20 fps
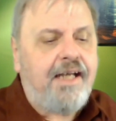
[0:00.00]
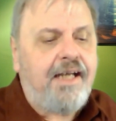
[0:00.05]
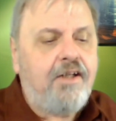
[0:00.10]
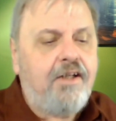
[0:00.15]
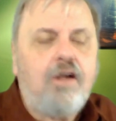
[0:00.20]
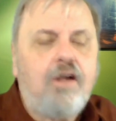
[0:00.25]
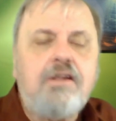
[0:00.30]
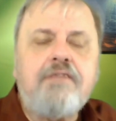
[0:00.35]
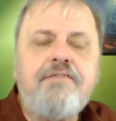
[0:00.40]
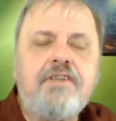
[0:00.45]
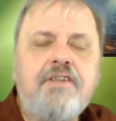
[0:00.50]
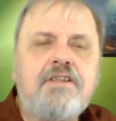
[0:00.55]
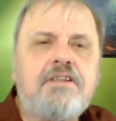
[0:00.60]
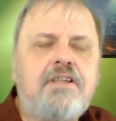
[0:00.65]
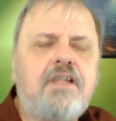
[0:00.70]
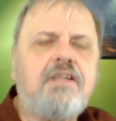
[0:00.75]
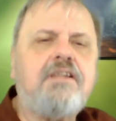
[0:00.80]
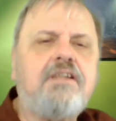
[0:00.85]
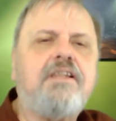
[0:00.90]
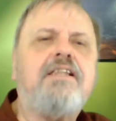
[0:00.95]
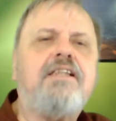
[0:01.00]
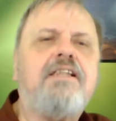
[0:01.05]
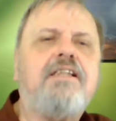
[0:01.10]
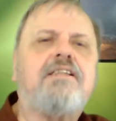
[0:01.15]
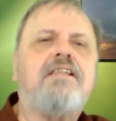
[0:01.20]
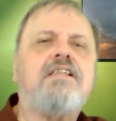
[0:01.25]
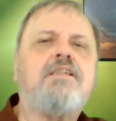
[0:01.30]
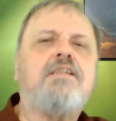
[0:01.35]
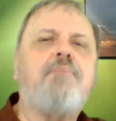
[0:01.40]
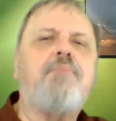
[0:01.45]
And all of a sudden, he
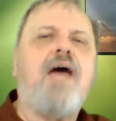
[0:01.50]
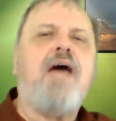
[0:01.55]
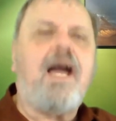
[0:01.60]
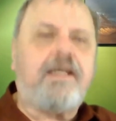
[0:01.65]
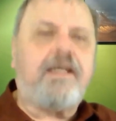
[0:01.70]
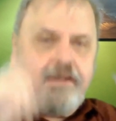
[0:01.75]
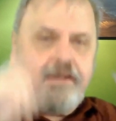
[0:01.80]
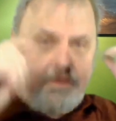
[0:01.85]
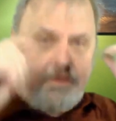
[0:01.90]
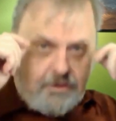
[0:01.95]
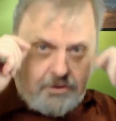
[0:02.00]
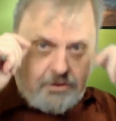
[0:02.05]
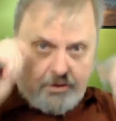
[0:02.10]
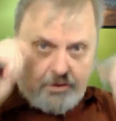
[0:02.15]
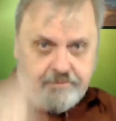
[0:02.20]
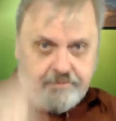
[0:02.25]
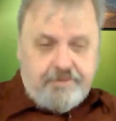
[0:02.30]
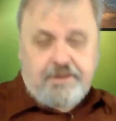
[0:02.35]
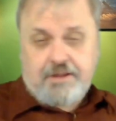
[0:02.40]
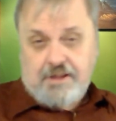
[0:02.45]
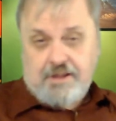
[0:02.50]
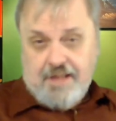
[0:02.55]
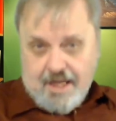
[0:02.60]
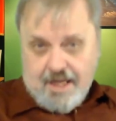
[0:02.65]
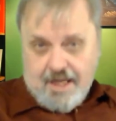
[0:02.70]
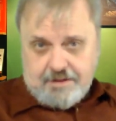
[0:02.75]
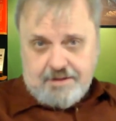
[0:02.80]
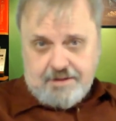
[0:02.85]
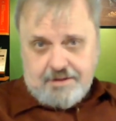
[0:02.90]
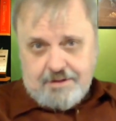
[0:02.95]
sits back and he looks over his
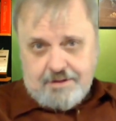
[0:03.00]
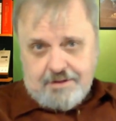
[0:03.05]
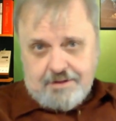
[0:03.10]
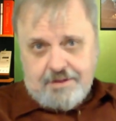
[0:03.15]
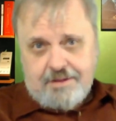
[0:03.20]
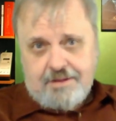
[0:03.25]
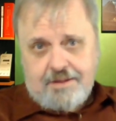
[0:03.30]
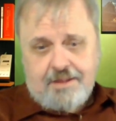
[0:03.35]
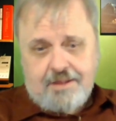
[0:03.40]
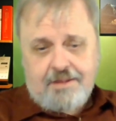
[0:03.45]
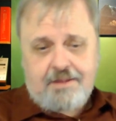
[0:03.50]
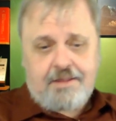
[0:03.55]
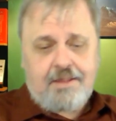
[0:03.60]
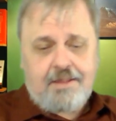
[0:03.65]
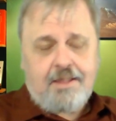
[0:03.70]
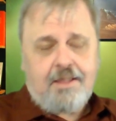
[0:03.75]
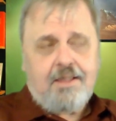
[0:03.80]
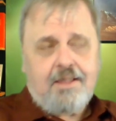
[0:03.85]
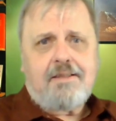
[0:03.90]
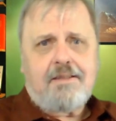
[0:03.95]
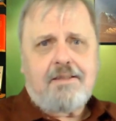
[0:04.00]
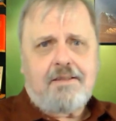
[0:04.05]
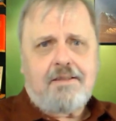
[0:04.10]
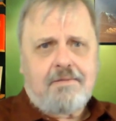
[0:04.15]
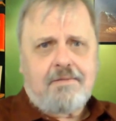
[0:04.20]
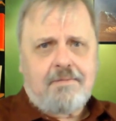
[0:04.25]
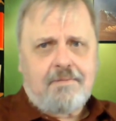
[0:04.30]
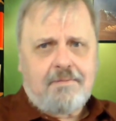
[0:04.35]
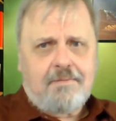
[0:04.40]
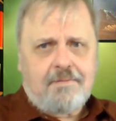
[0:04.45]
glasses and he says, You
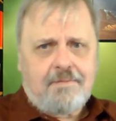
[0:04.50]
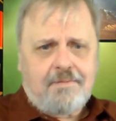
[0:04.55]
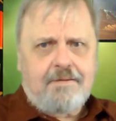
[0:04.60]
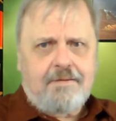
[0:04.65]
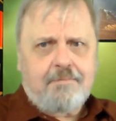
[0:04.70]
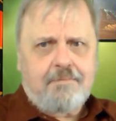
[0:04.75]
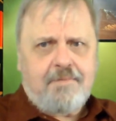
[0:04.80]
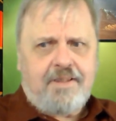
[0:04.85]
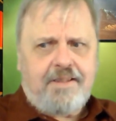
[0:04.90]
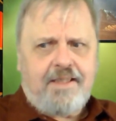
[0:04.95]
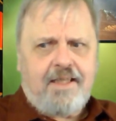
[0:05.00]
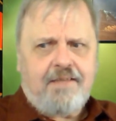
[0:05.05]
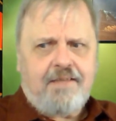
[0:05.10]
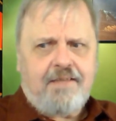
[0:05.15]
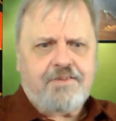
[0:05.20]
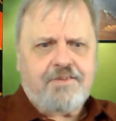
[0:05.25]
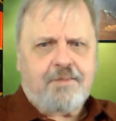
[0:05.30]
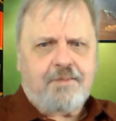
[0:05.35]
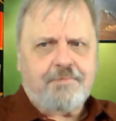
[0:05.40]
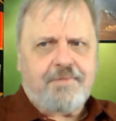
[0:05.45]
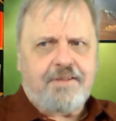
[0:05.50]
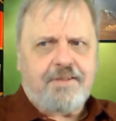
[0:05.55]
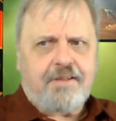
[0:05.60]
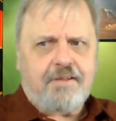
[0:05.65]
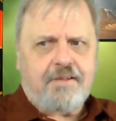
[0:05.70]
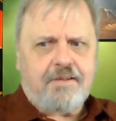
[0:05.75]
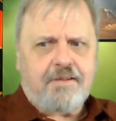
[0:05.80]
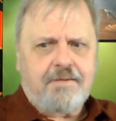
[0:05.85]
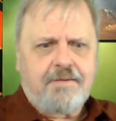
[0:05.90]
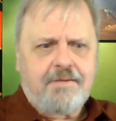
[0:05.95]
know, you might have something
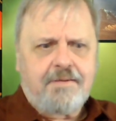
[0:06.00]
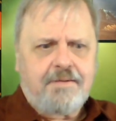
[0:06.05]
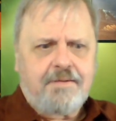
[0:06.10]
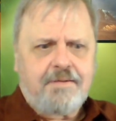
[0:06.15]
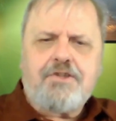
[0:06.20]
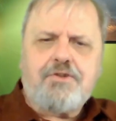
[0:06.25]
here